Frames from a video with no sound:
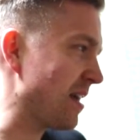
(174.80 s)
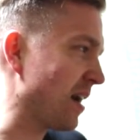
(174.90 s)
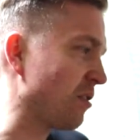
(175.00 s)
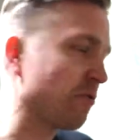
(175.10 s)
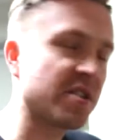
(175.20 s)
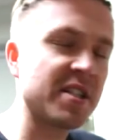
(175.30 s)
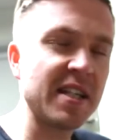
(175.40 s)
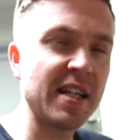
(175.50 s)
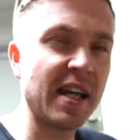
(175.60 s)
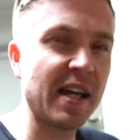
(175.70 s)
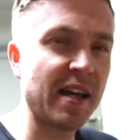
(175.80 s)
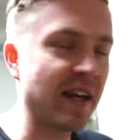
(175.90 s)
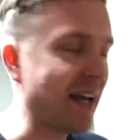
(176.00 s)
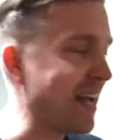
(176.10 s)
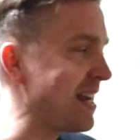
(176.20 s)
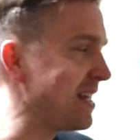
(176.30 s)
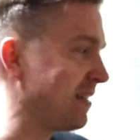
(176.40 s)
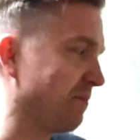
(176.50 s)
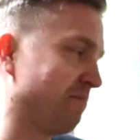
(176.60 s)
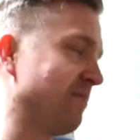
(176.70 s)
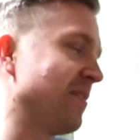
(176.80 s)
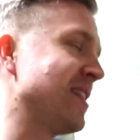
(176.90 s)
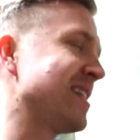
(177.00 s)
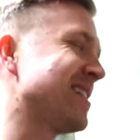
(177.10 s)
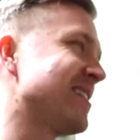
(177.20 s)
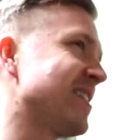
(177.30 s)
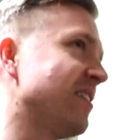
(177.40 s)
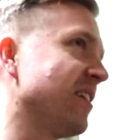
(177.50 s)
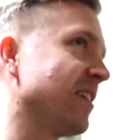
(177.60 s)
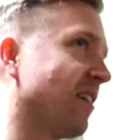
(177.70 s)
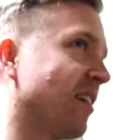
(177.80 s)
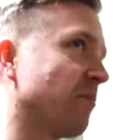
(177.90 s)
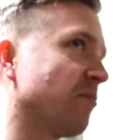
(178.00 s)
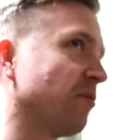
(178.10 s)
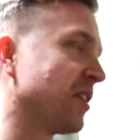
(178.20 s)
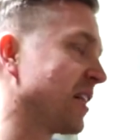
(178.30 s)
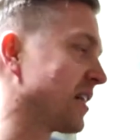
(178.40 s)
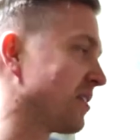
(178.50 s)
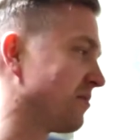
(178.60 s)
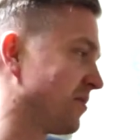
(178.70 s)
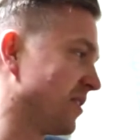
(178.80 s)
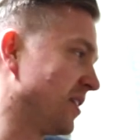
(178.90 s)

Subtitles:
don't see any necessarily harmful negative